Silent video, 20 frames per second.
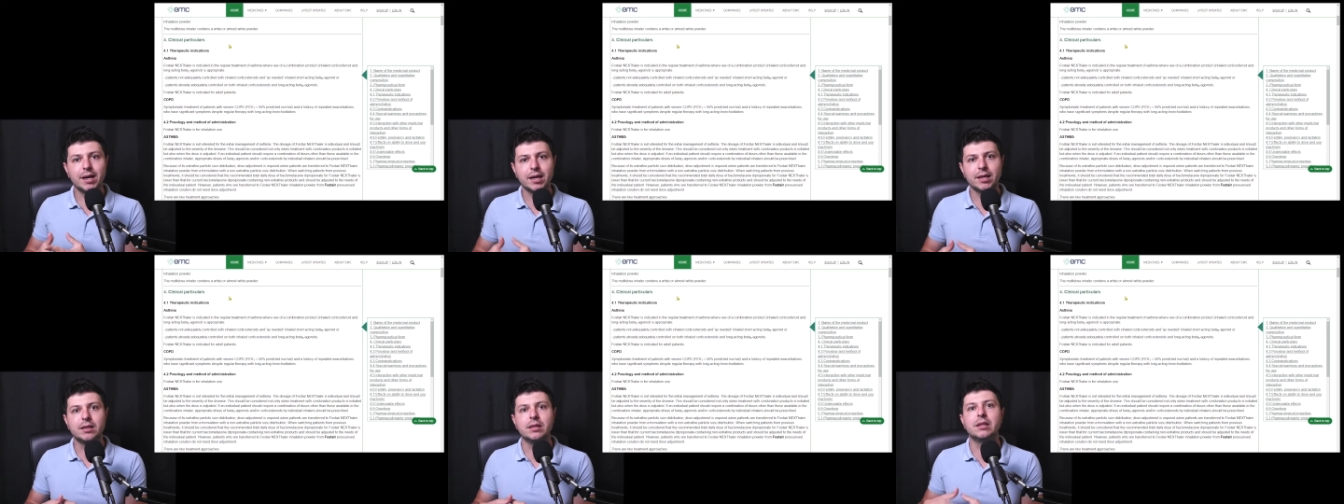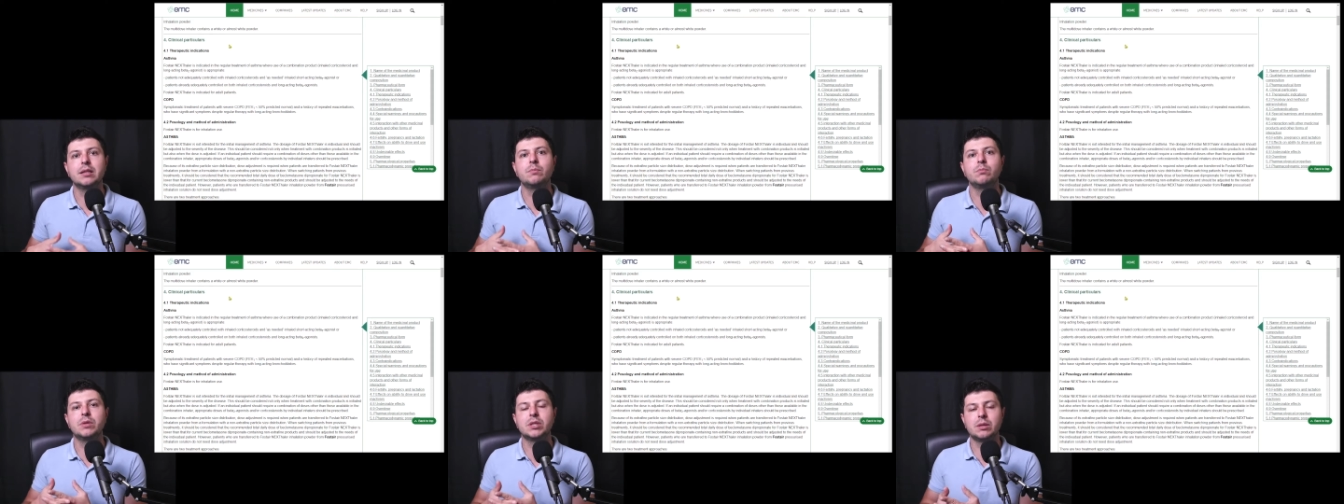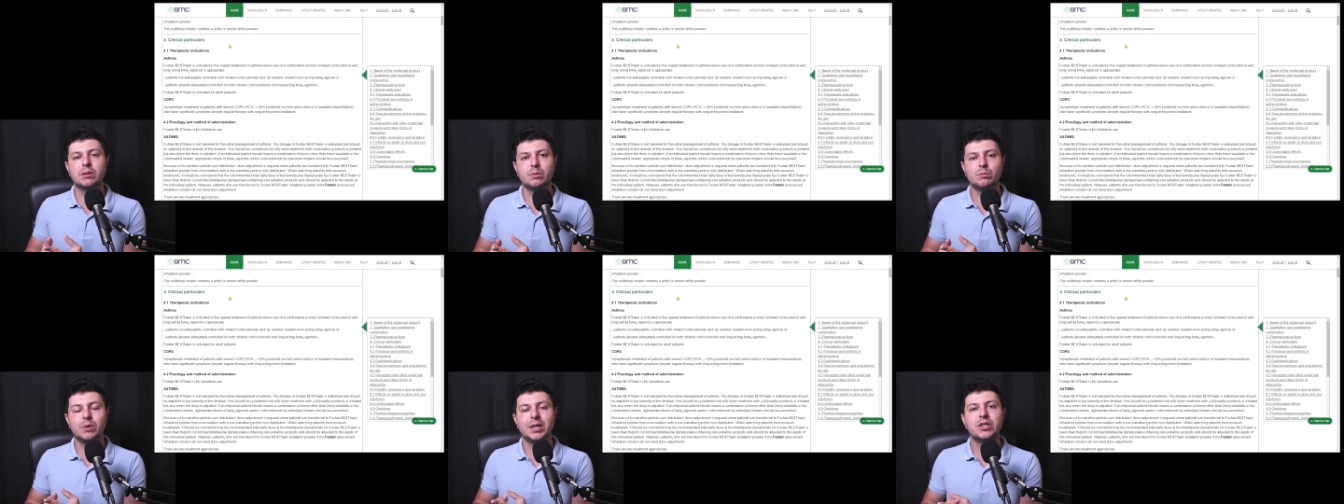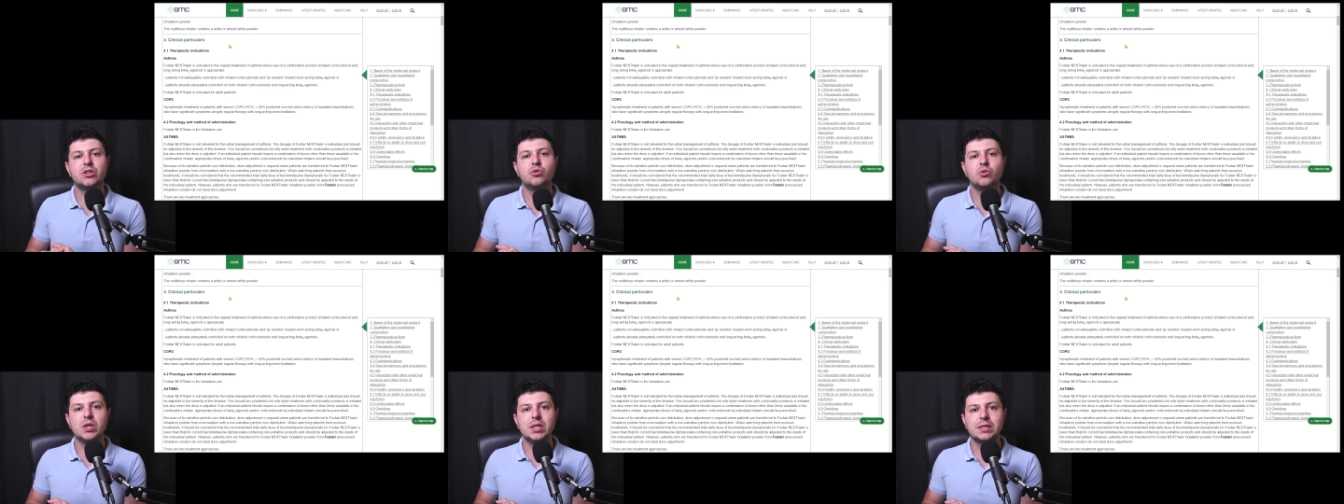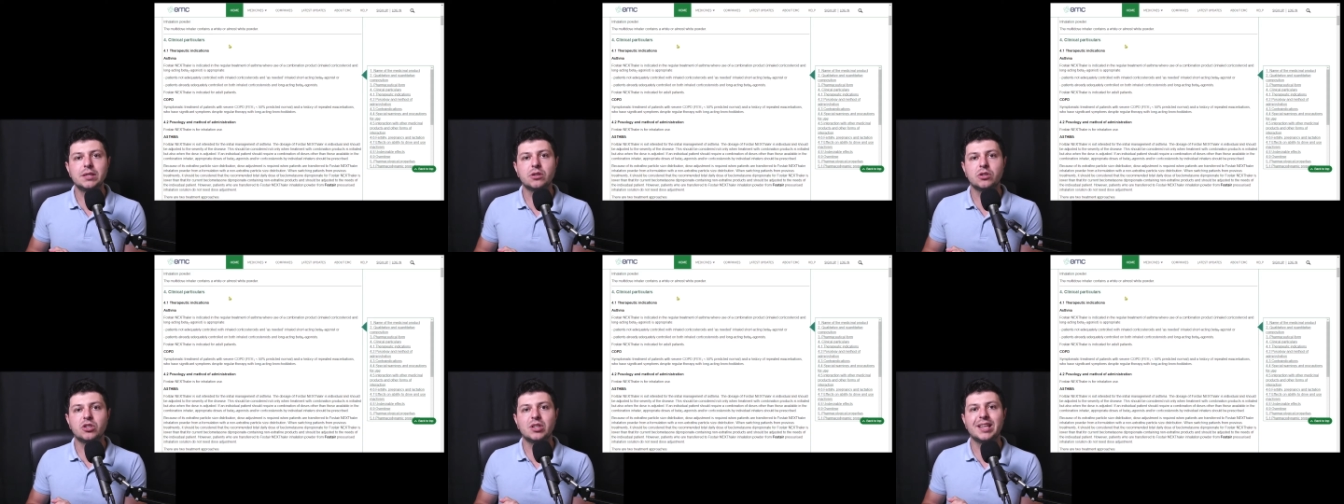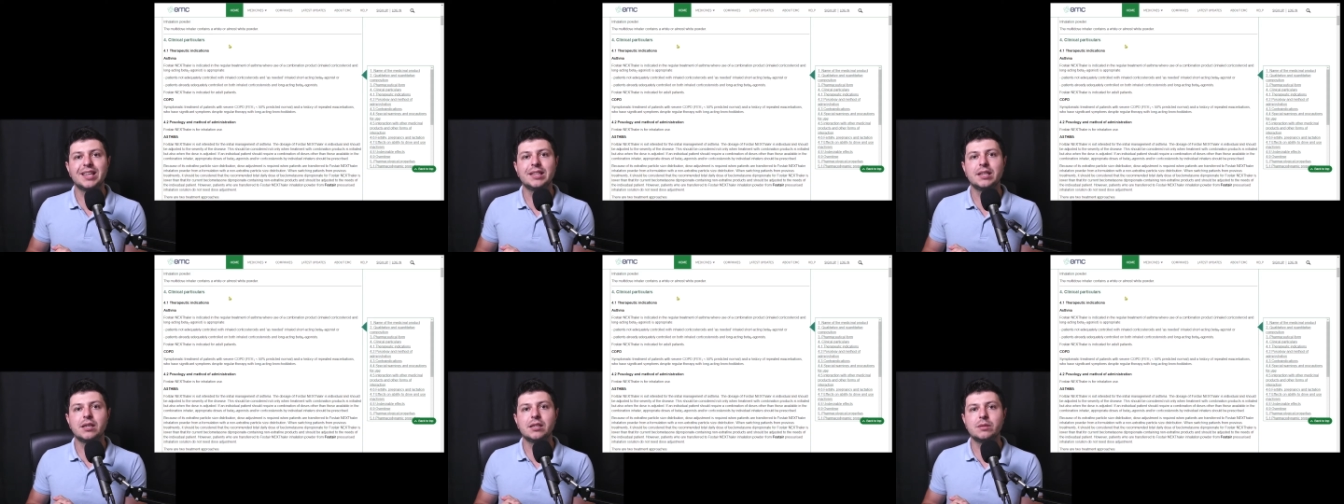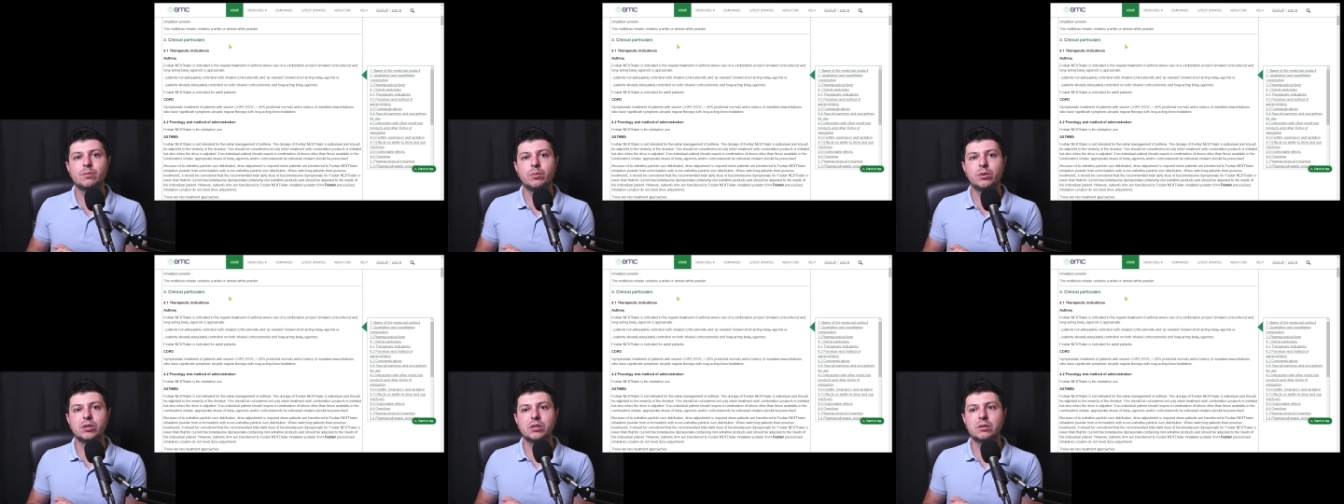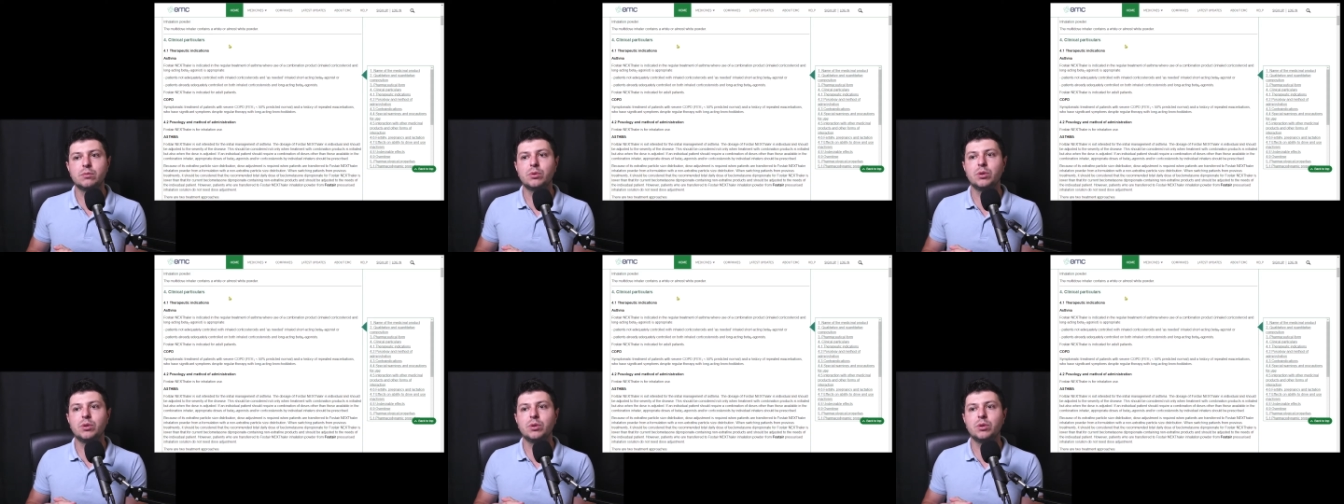it, as much research data as possible